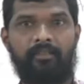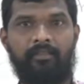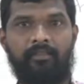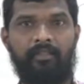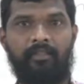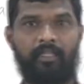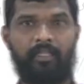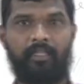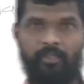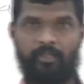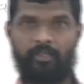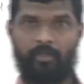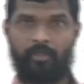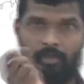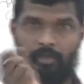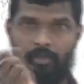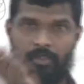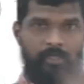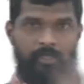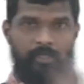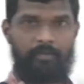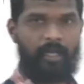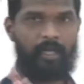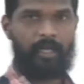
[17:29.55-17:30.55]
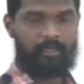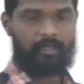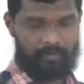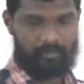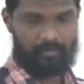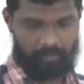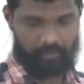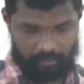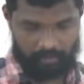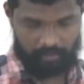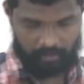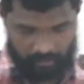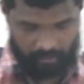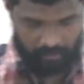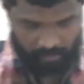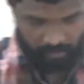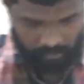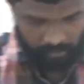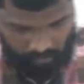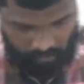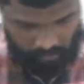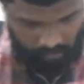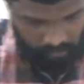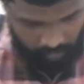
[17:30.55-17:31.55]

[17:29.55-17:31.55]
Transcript: That is the question mark. So